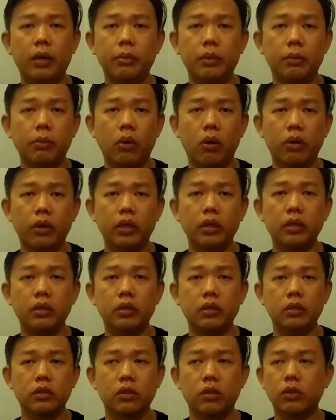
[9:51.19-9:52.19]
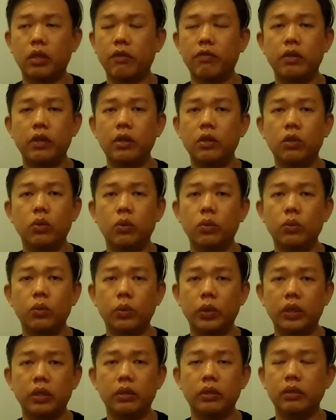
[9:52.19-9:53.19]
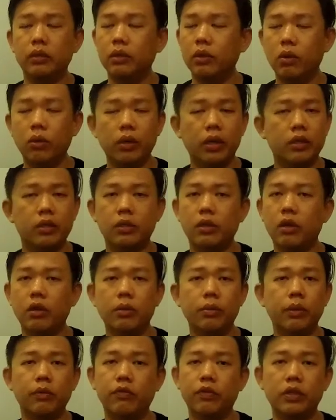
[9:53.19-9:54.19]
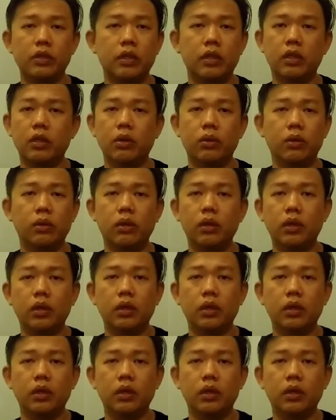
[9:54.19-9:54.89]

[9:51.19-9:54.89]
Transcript: in the morning, so definitely we know it's gonna be freezing cold